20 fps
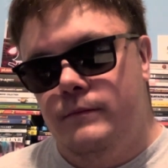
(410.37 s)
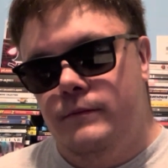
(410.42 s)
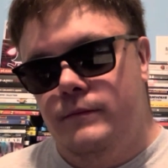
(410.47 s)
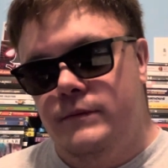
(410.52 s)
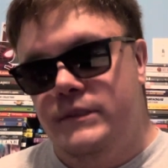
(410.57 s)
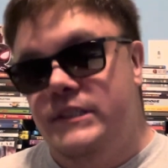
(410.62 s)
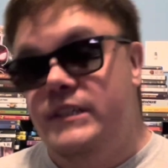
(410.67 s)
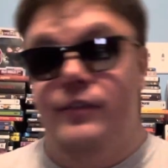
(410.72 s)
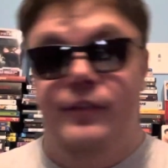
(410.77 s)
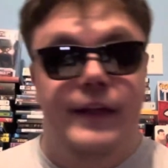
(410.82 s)

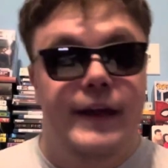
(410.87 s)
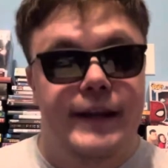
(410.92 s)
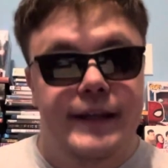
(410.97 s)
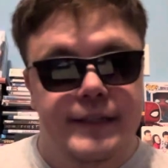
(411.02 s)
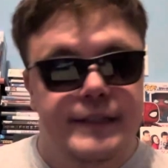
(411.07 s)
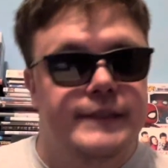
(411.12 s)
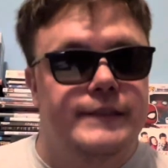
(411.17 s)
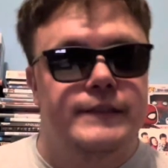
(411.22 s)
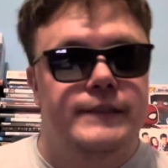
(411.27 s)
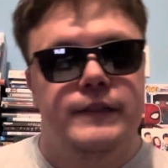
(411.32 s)

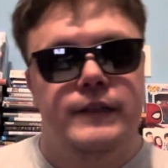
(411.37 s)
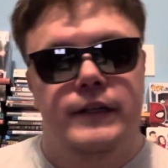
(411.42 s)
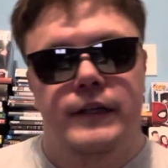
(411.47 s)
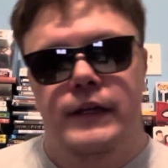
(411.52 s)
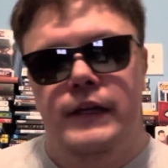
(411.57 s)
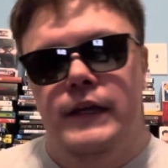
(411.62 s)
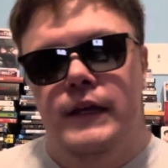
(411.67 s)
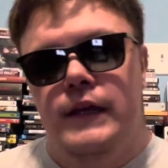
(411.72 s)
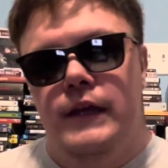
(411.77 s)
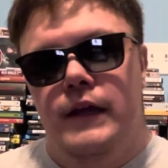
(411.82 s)
synthetics
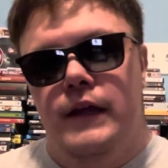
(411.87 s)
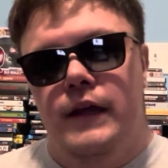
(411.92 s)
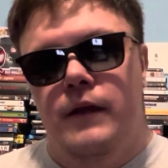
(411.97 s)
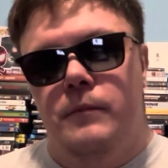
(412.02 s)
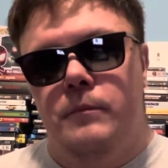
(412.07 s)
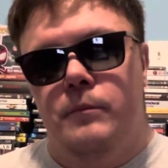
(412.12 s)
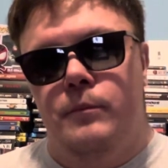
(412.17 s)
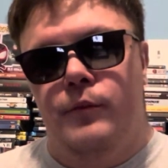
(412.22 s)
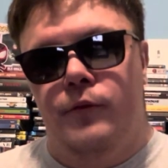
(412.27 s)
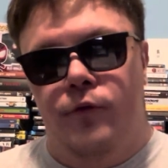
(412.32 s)

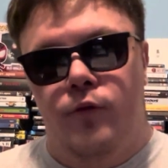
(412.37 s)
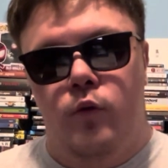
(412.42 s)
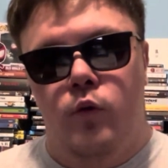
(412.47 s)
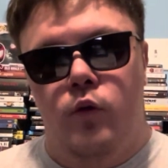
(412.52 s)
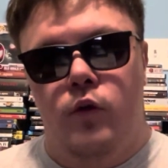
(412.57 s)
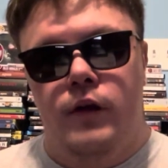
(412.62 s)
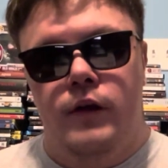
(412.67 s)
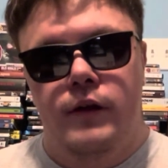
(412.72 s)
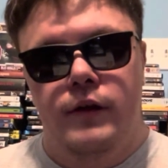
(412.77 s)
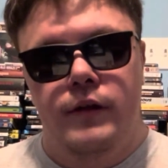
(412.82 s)

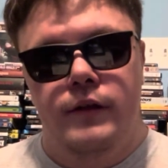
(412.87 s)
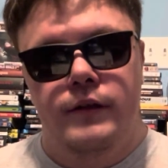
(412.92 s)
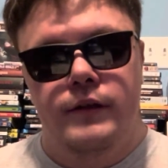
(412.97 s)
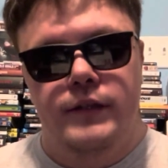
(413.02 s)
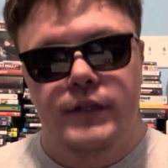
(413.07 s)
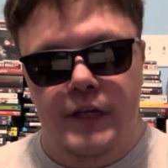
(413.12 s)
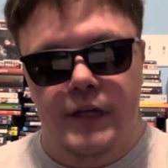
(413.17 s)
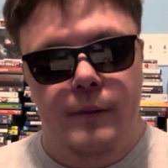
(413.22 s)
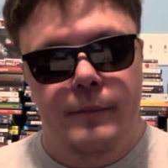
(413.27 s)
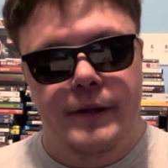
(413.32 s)
before
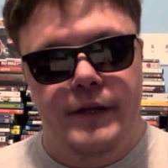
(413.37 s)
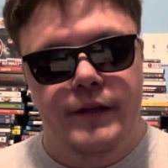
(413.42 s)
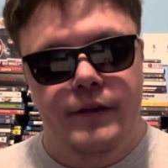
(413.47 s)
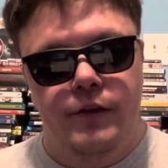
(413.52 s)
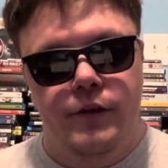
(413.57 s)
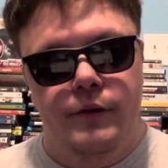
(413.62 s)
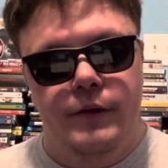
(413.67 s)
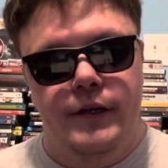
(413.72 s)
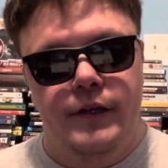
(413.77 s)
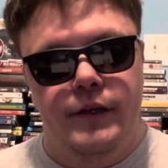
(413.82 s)
to come in and
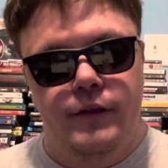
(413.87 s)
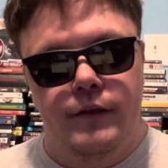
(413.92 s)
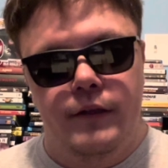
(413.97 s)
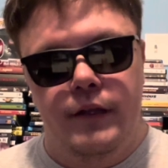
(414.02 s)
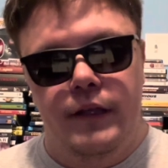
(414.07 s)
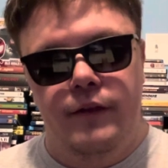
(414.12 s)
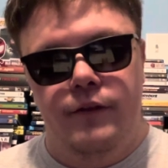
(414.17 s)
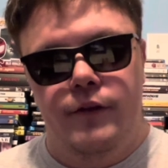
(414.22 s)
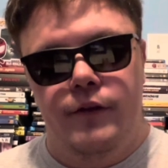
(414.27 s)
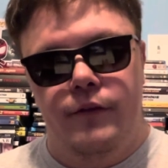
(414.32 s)
do it.
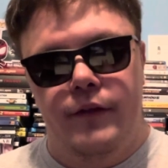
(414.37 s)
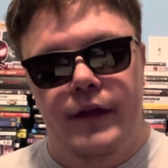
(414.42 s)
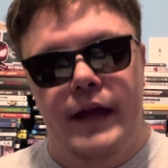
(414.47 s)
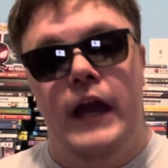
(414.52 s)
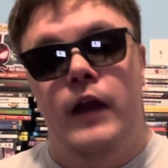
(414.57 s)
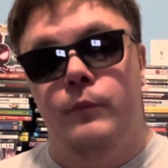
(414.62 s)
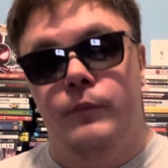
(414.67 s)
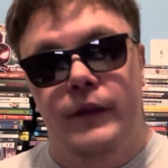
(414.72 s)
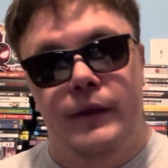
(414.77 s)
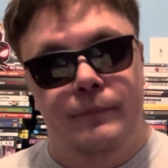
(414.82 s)
Either the guy
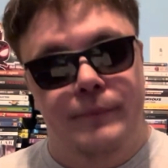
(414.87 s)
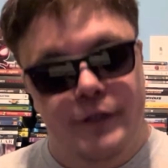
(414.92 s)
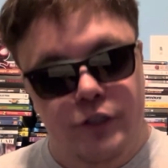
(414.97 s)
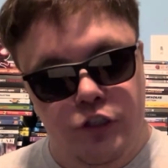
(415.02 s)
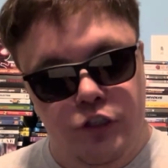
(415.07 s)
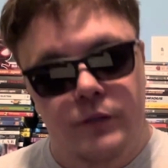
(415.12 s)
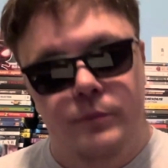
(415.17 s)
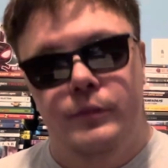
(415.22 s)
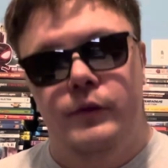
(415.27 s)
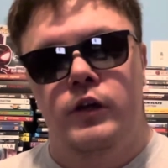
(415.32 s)
who played
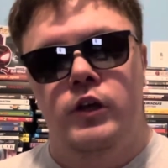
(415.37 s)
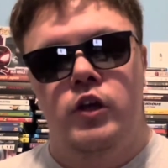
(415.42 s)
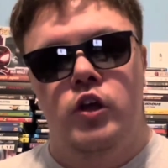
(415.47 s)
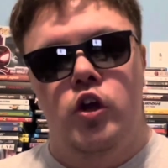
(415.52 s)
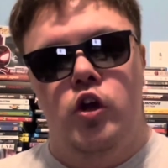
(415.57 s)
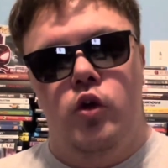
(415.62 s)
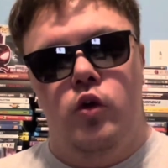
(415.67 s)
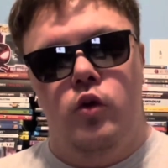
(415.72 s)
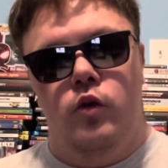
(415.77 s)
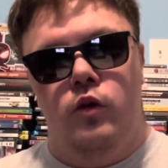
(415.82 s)
Bishop,
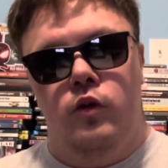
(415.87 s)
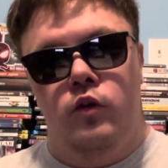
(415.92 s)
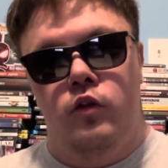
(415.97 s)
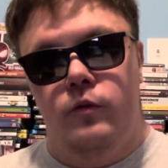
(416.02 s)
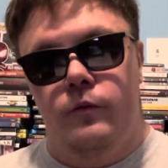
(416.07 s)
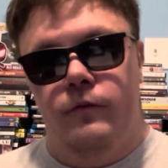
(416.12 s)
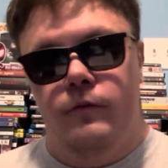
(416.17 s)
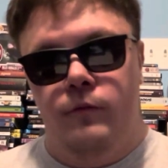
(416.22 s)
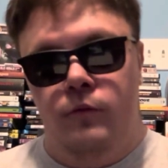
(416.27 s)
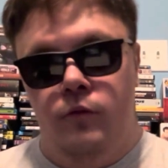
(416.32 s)

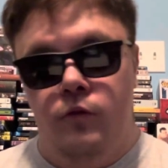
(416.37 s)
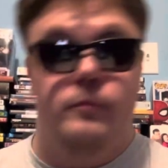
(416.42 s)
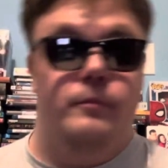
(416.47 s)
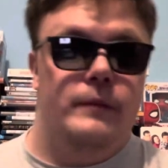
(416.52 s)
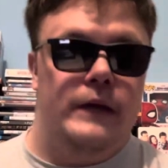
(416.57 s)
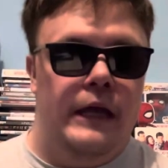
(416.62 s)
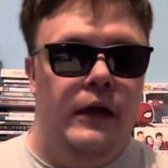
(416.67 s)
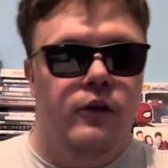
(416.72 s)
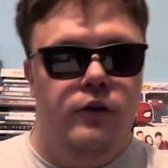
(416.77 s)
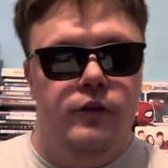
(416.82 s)
who
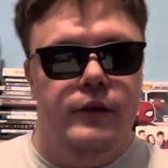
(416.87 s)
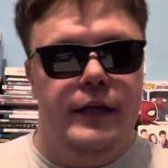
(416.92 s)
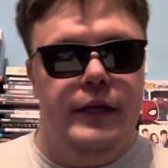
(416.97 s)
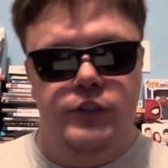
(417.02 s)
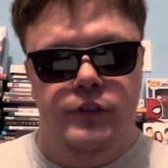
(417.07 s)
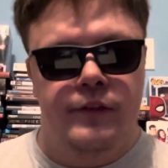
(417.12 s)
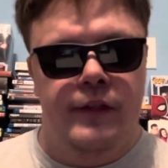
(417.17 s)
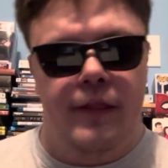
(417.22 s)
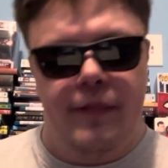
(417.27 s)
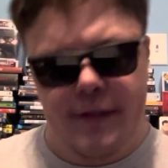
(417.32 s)
my uncle
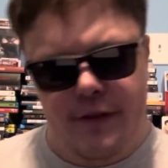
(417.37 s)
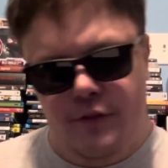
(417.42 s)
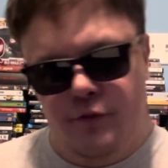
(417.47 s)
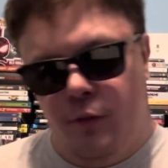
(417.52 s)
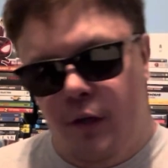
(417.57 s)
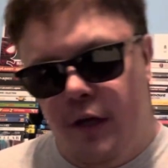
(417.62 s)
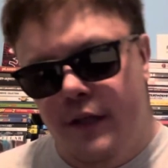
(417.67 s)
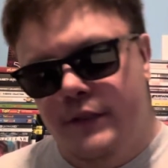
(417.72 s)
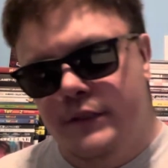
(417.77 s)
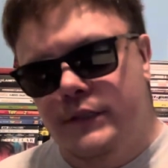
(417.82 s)
actually thought this
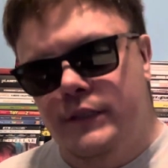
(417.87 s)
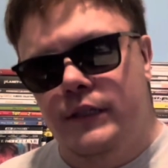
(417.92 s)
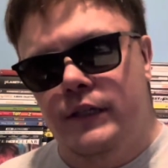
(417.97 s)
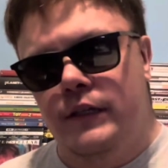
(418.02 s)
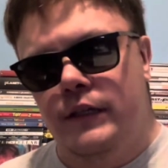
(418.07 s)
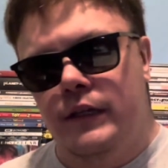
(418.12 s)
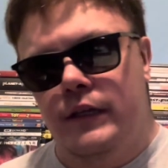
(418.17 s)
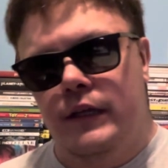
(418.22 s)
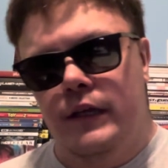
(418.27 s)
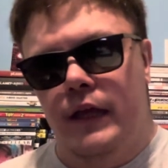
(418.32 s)
was,
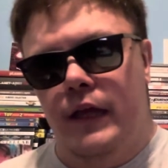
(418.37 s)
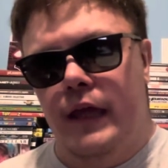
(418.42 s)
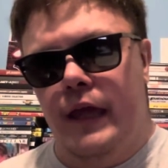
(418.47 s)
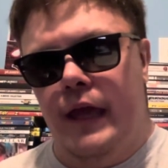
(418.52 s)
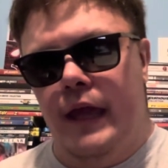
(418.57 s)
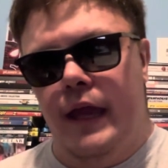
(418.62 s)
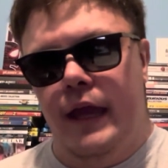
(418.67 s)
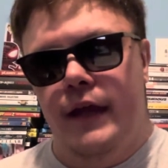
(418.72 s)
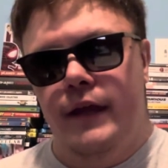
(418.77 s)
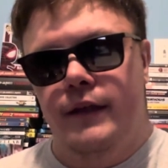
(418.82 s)

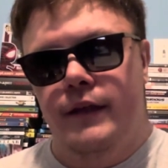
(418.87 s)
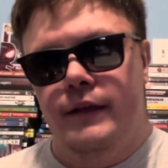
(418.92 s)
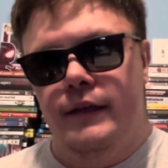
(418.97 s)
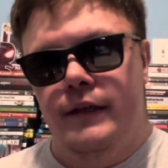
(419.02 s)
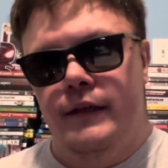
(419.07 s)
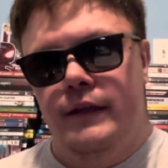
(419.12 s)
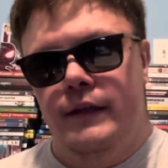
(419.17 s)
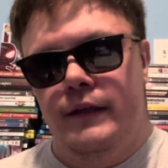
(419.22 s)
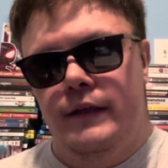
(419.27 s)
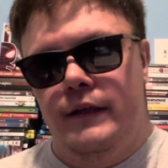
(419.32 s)
and
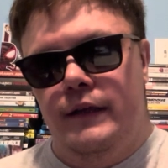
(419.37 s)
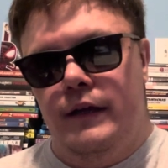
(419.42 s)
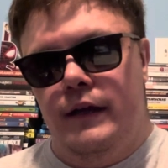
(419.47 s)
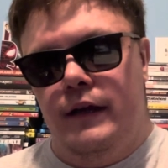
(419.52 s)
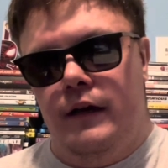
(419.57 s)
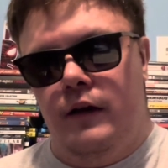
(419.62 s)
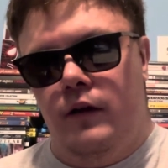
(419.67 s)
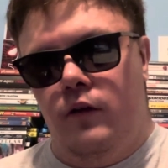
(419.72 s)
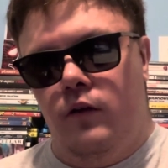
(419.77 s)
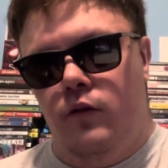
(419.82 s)

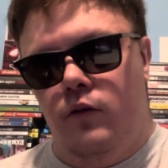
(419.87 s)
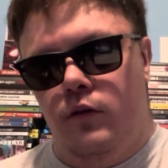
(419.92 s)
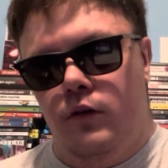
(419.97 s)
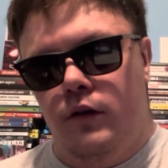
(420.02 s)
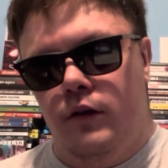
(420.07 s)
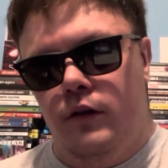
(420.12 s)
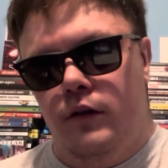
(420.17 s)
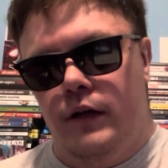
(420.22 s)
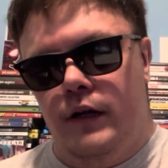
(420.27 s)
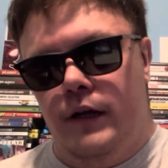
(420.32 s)

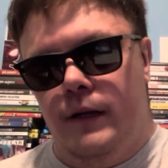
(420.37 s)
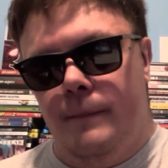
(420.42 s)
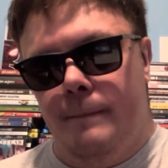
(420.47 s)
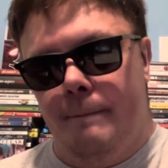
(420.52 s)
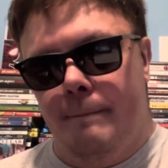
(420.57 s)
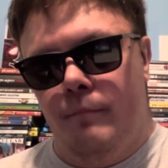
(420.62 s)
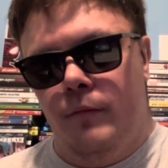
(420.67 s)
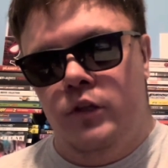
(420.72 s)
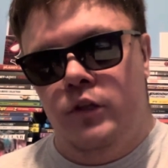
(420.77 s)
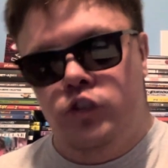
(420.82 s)
or
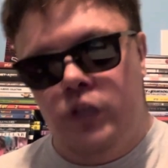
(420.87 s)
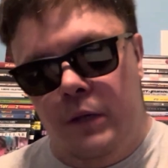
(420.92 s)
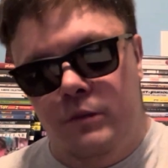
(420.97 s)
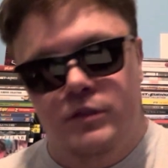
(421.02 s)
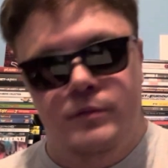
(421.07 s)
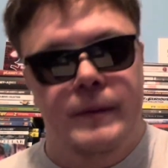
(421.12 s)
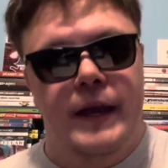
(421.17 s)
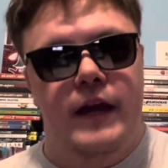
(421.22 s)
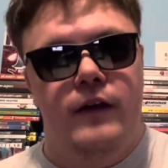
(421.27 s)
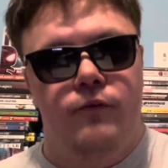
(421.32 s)
James
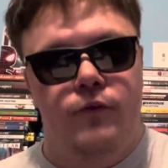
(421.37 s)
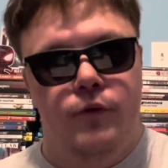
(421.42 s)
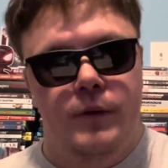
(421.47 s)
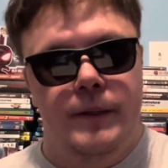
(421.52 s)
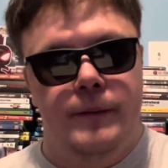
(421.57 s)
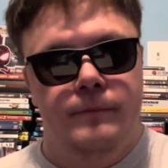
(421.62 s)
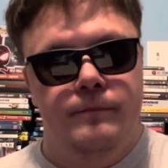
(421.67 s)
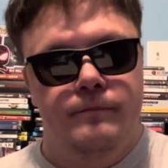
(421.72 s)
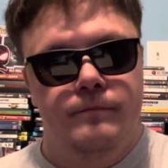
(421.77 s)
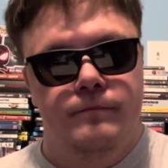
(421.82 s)
McAvoy.
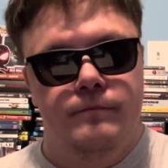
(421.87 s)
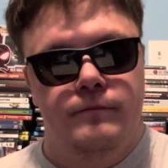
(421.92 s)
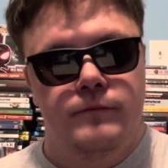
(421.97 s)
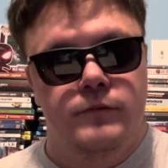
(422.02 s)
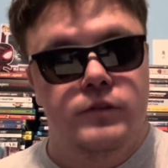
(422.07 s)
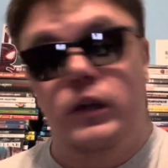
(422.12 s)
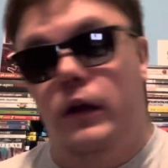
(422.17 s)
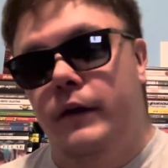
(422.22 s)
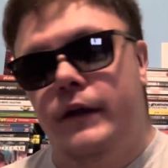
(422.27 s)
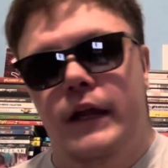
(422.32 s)

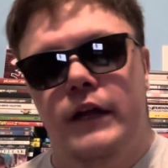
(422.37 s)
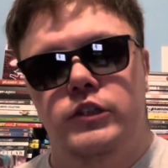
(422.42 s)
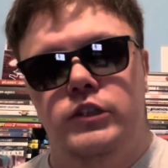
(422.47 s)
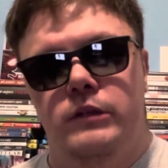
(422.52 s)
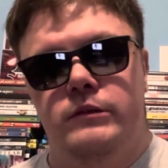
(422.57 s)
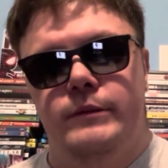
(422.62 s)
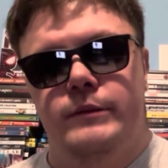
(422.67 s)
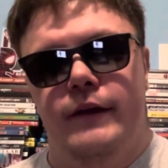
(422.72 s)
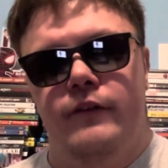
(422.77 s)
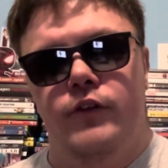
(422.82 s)
Sorry, not
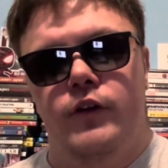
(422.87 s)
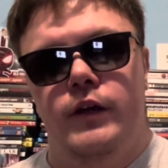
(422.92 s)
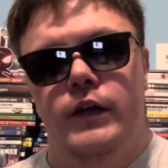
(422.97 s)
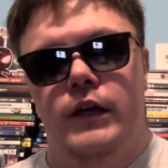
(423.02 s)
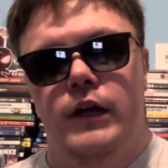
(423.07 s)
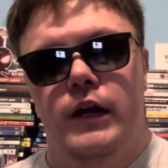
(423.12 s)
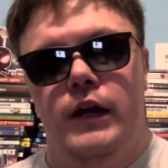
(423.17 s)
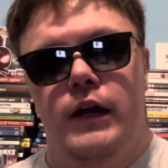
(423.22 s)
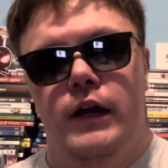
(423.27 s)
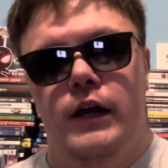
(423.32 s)
James McAvoy.
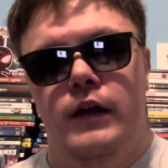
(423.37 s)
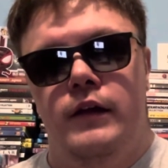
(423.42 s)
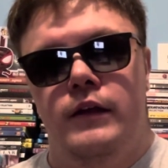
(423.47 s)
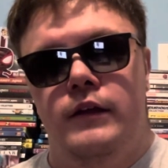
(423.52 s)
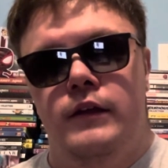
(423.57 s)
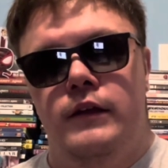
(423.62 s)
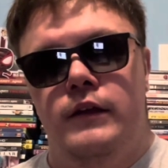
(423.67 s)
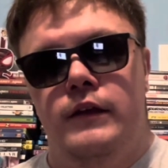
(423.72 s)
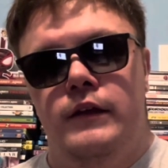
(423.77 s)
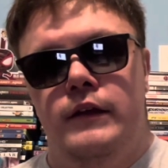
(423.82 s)

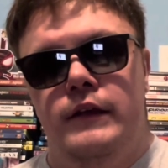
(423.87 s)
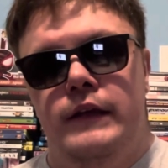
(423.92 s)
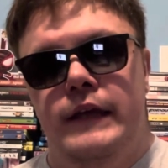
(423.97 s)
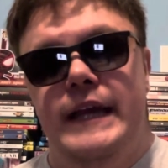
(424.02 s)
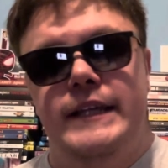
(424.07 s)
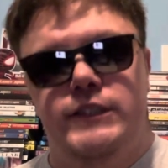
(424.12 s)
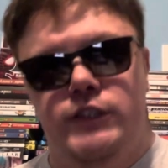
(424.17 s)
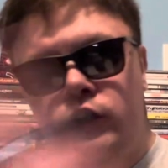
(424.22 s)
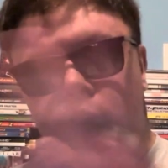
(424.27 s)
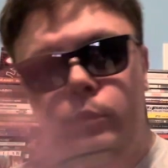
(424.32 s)
He has a new